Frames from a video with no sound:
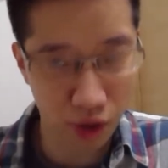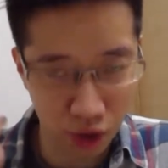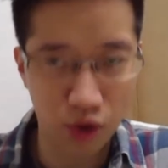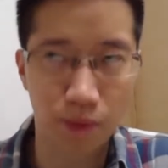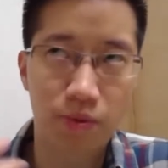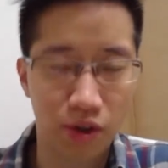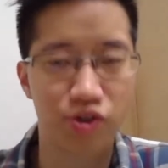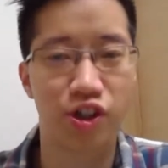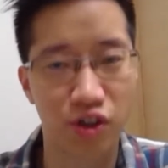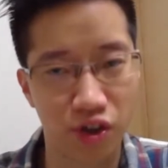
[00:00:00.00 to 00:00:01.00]
group
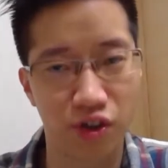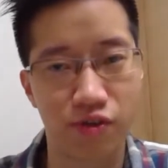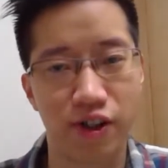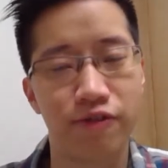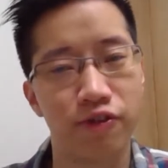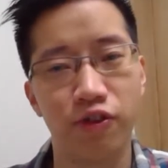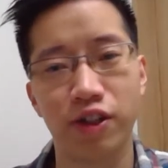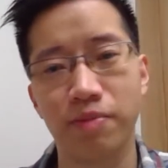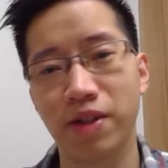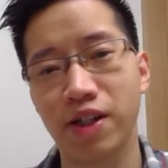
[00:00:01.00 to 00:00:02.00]
coaching calls, right, for
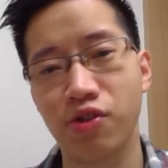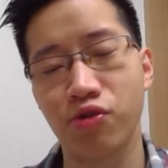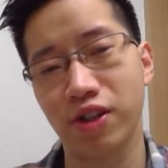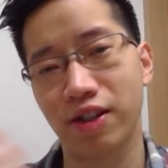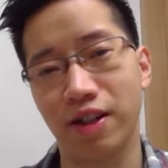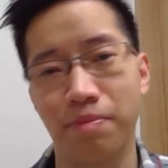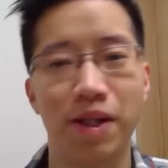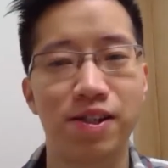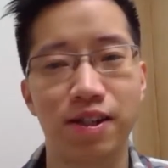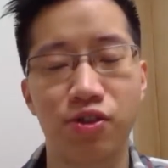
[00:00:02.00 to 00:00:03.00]
40 minutes using a
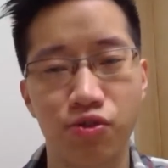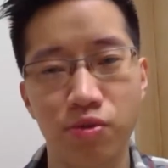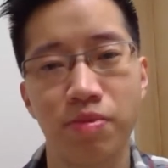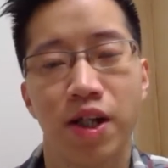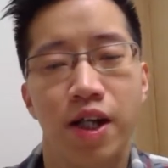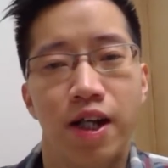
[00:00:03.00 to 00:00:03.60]
basic Zoom.